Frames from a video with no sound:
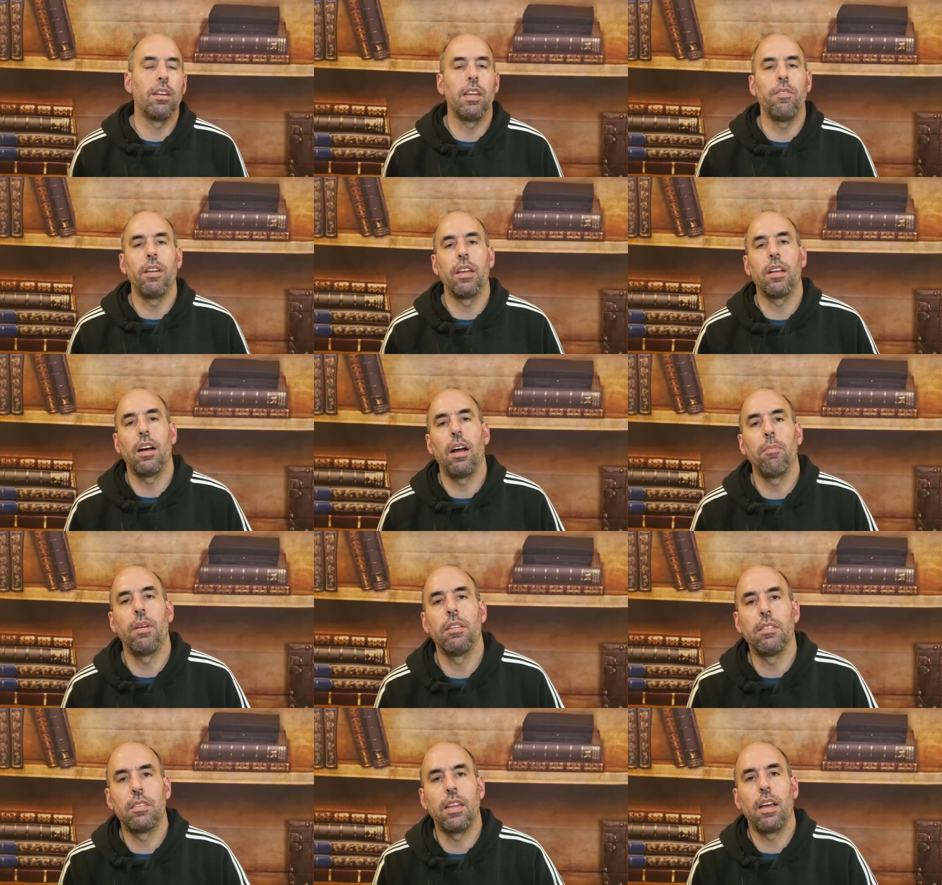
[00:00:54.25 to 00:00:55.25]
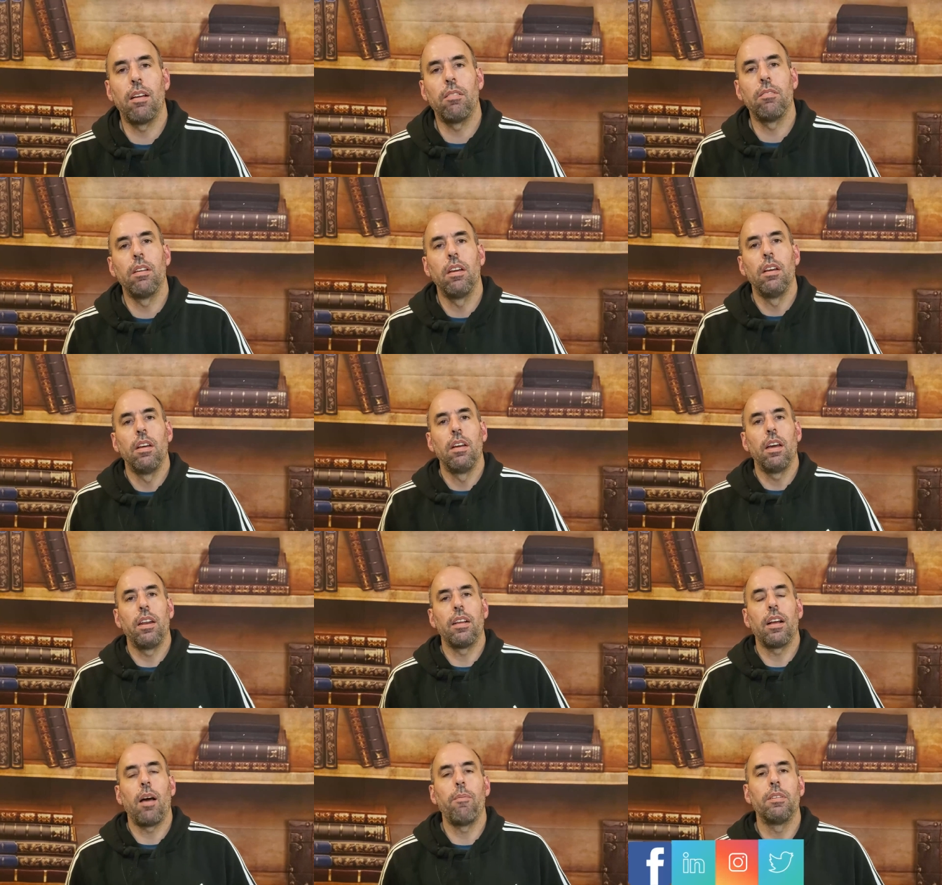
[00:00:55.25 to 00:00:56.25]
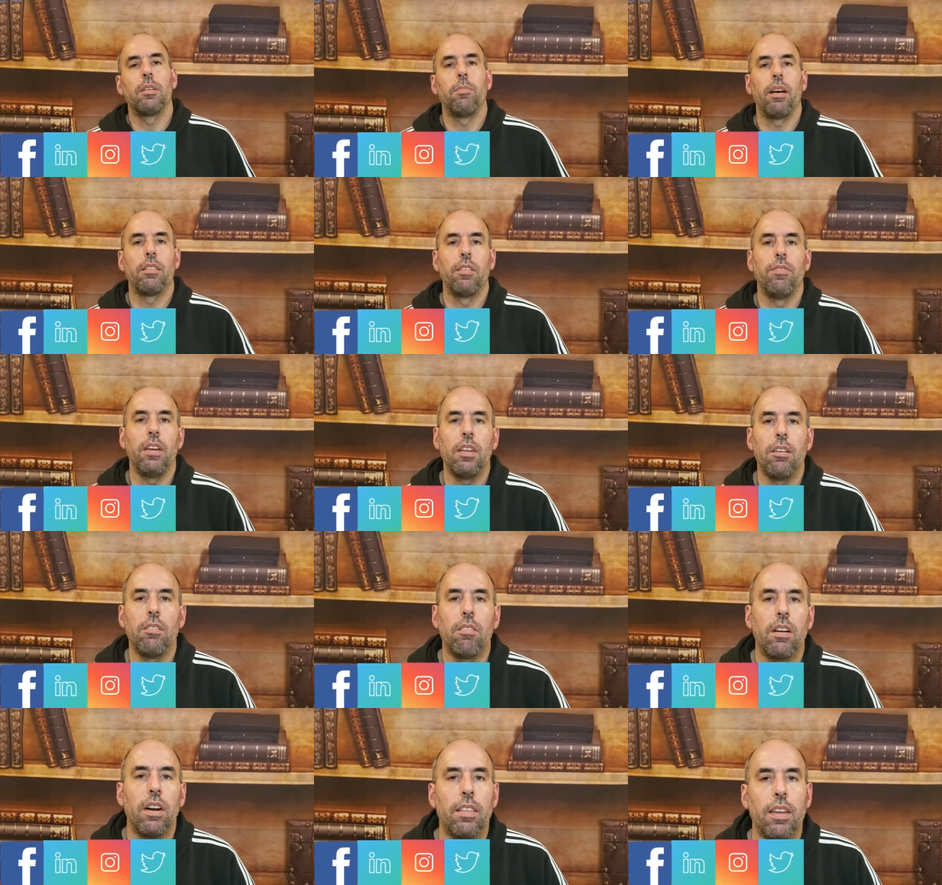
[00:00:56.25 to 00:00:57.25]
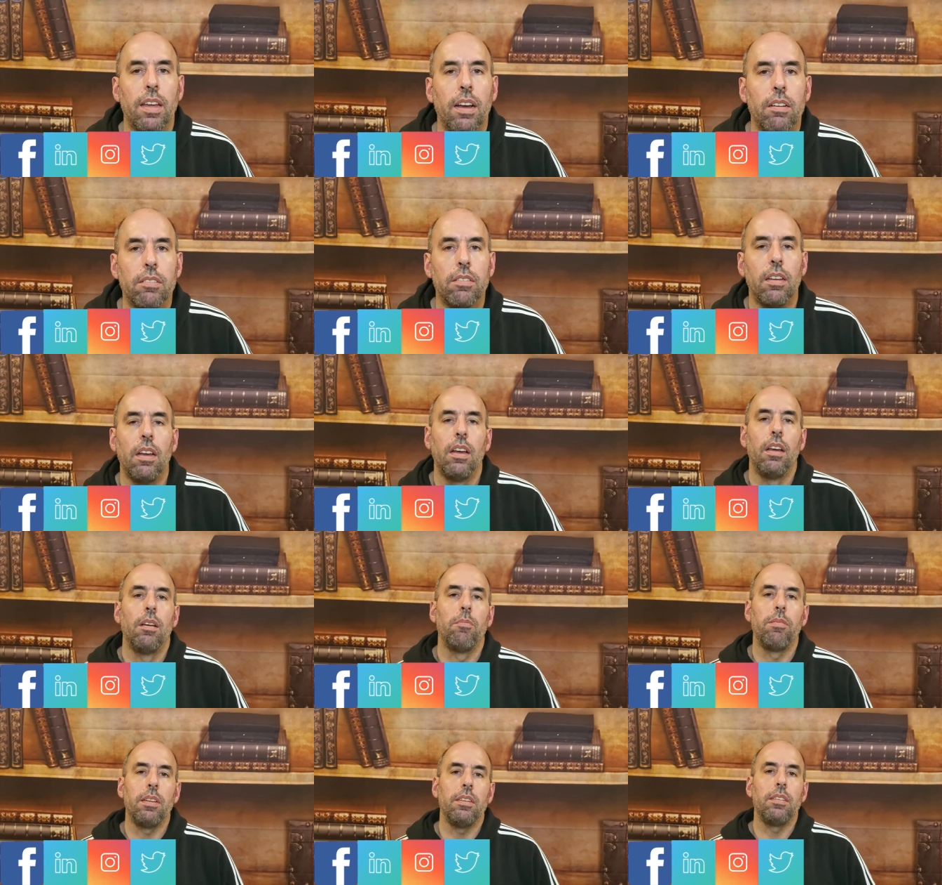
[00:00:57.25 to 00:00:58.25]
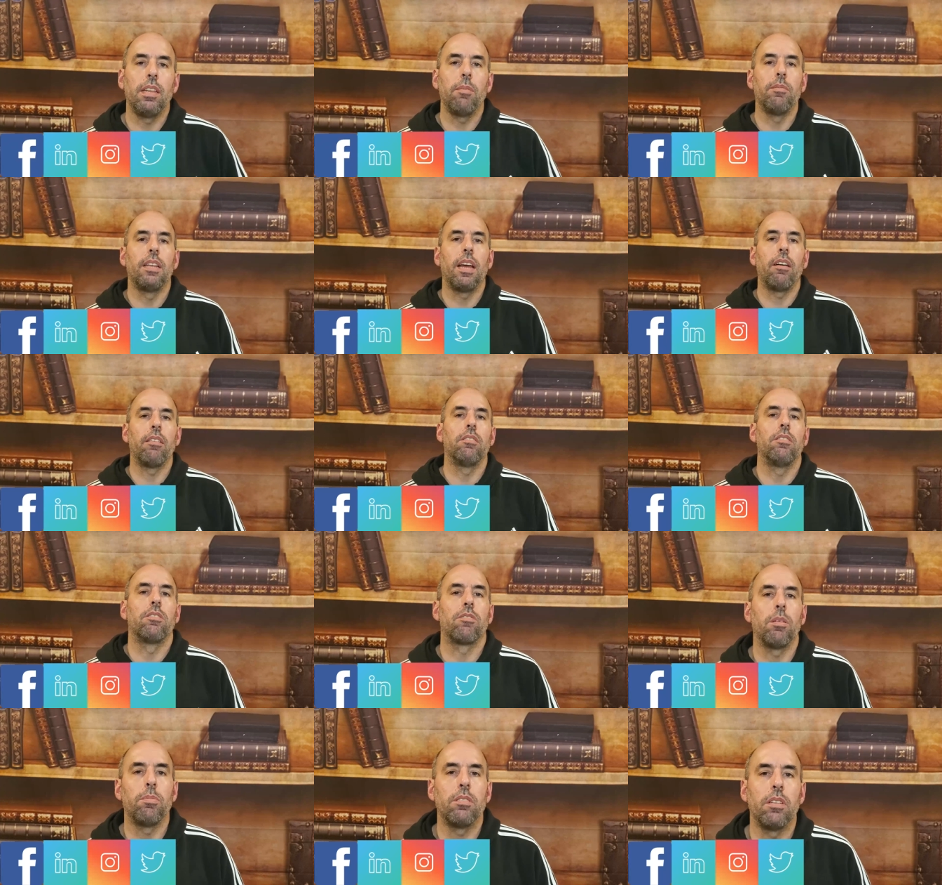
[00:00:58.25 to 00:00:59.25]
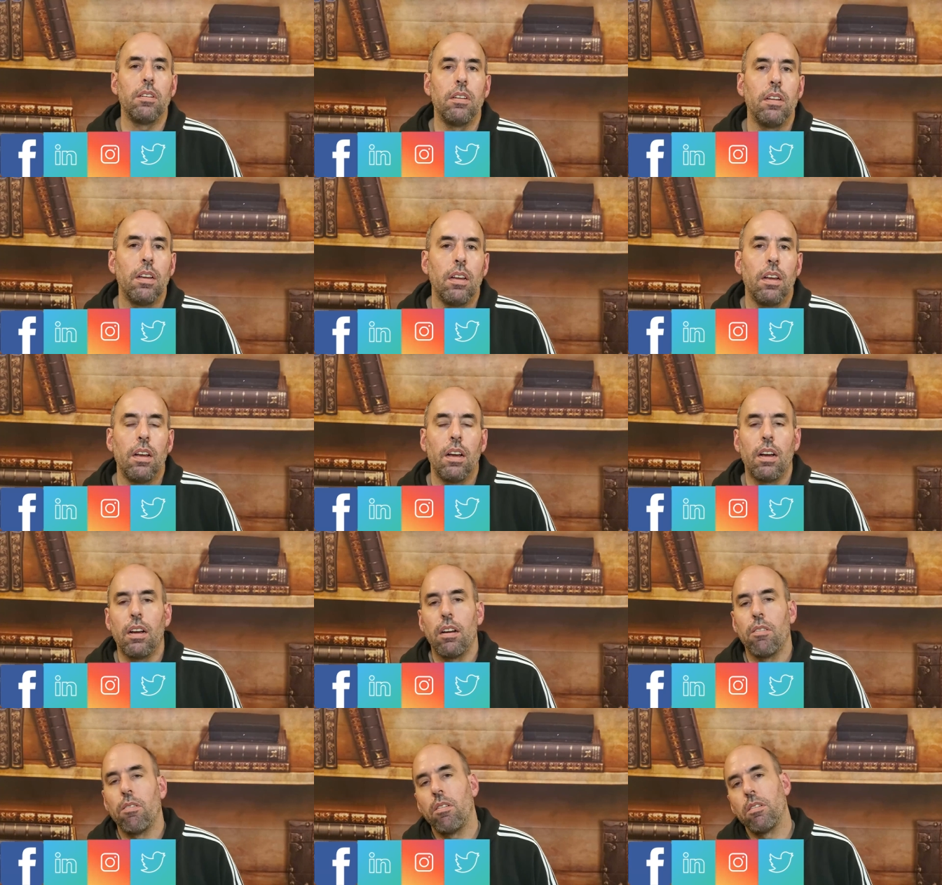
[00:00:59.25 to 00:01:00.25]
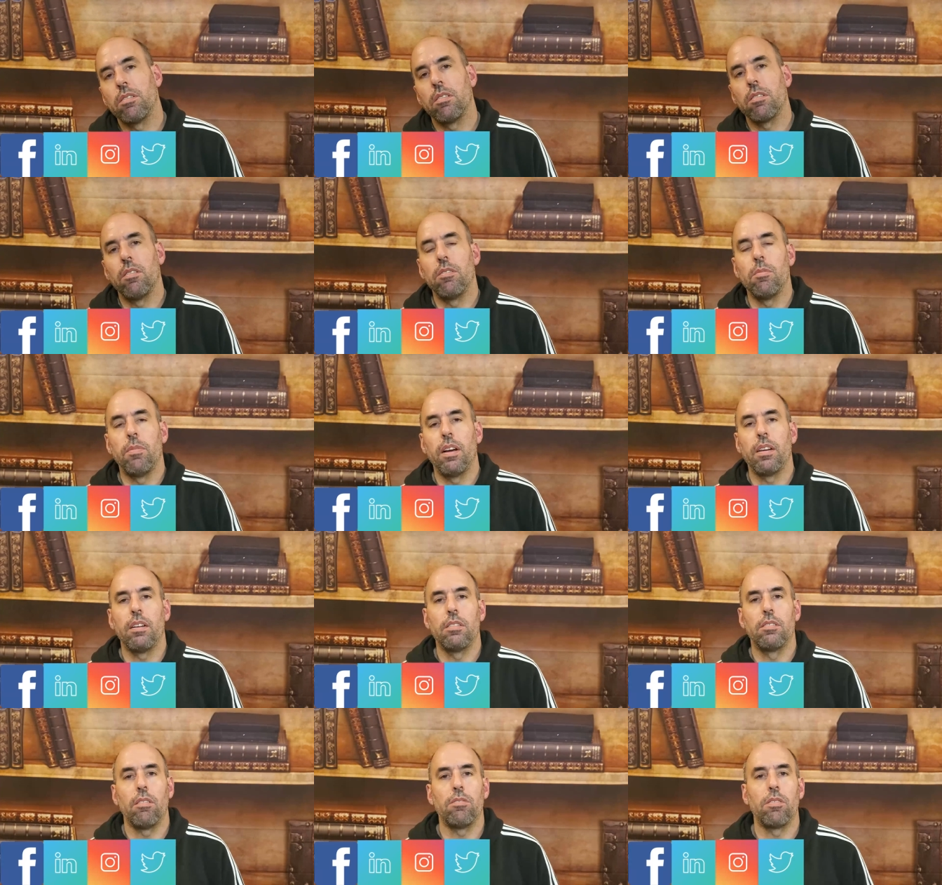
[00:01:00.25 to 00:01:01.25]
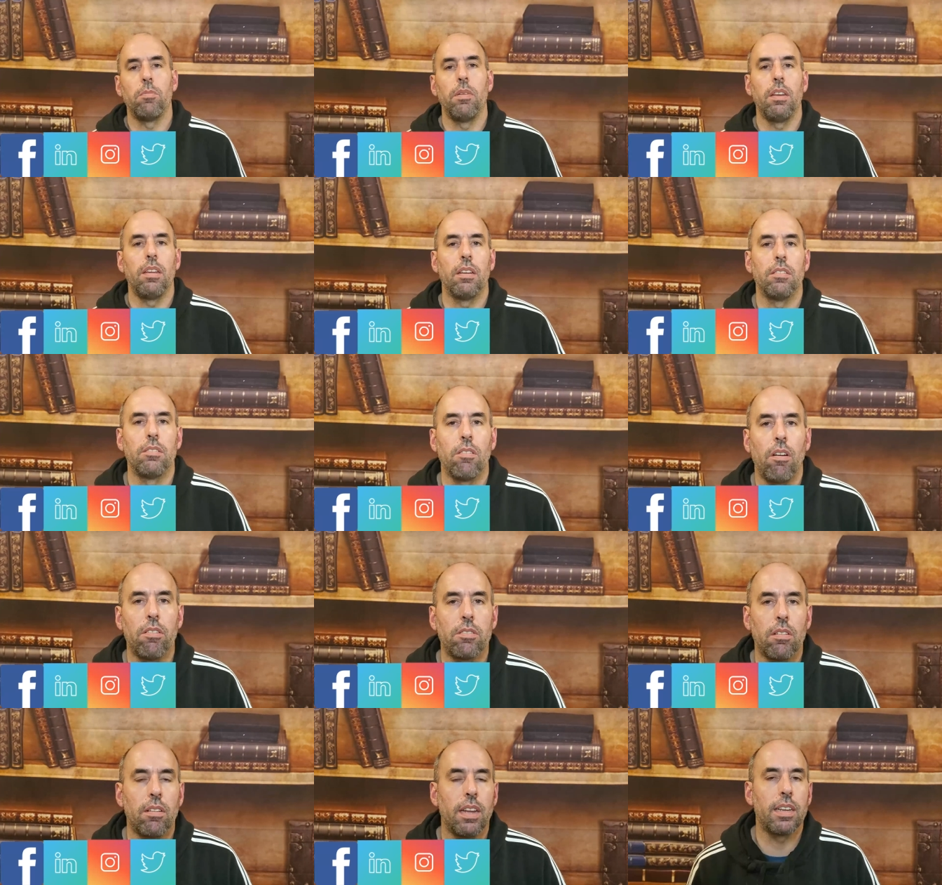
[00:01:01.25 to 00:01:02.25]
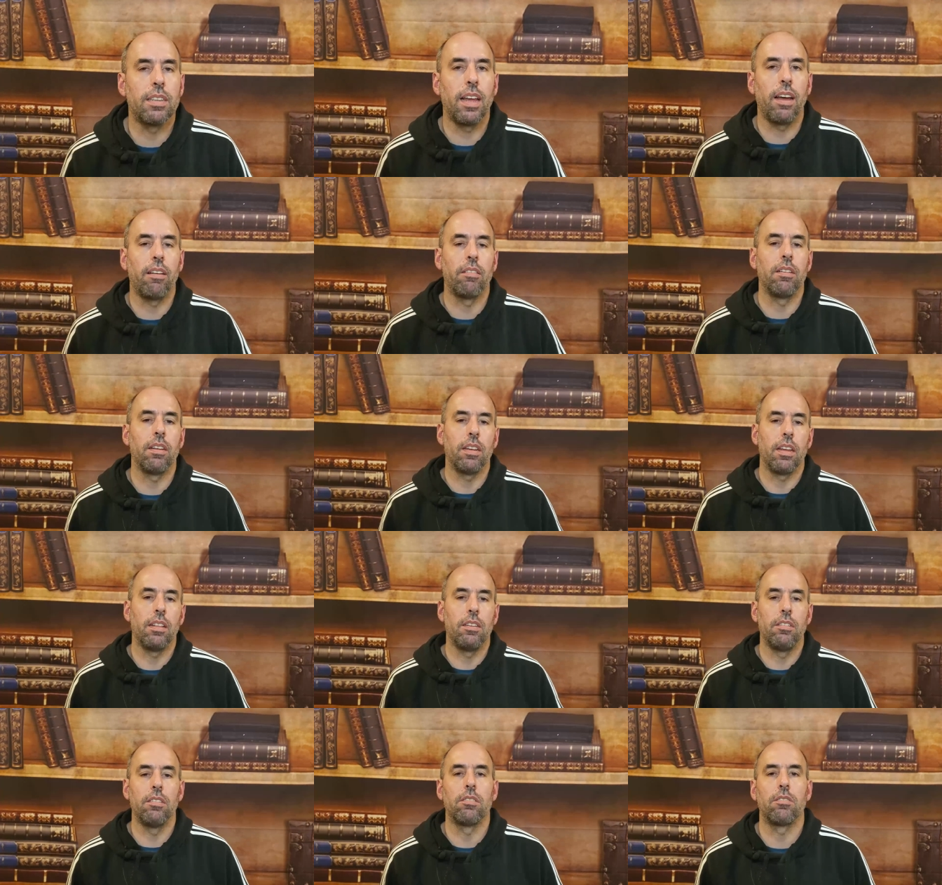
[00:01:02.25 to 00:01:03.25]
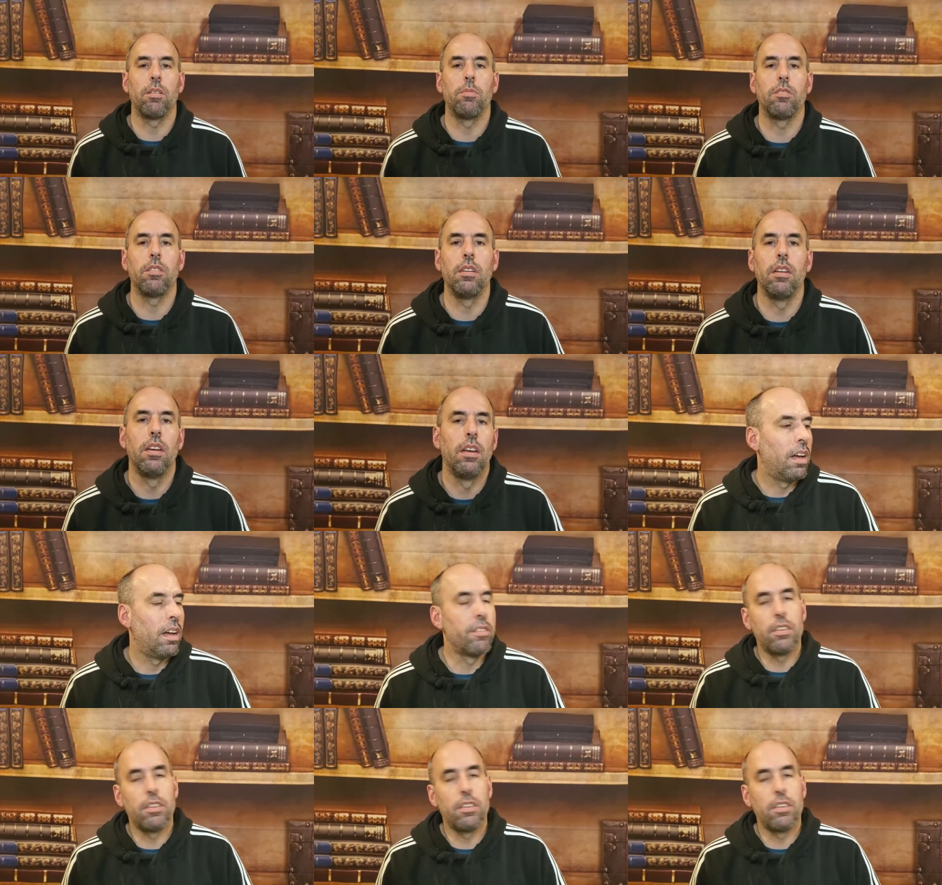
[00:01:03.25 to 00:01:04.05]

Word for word: to leave any comments down, any comments about the video or anything else, please leave them down in the description uh, or also go to my uh, social medias, also linked down in the description. Uh,